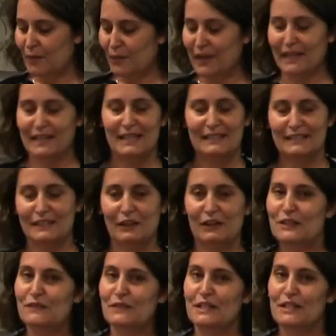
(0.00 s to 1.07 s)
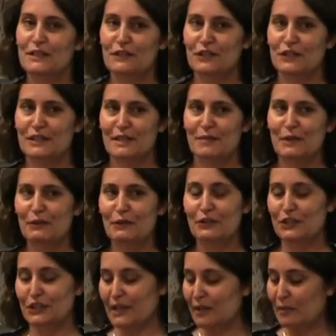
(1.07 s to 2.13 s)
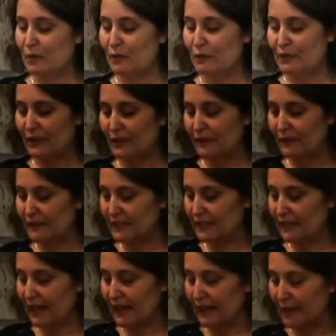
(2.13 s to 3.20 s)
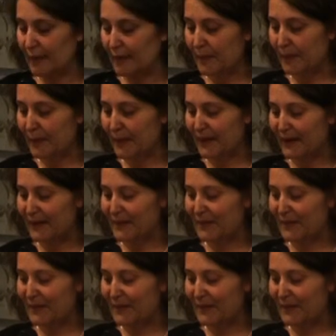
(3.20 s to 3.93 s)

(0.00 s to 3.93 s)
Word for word: We conducted lots of interviews and we couldn't share them all with you today, but